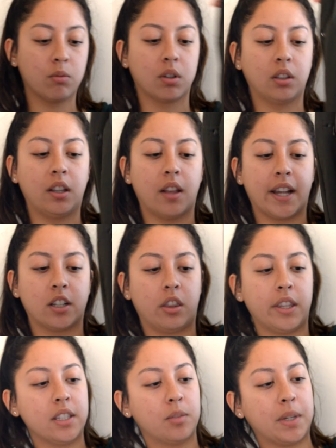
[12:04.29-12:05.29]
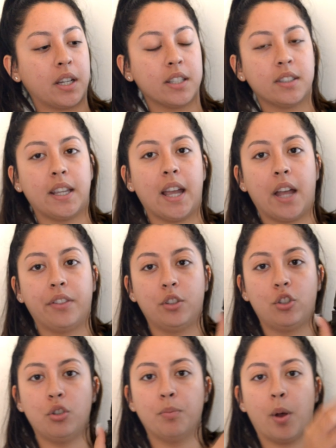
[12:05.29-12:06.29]
really liked these because they had the
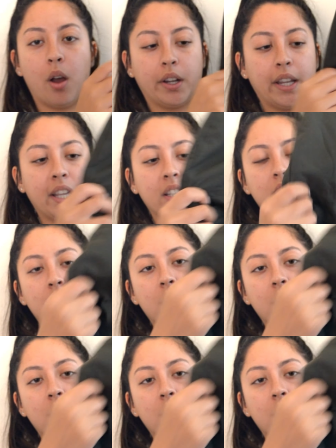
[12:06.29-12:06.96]
2 pockets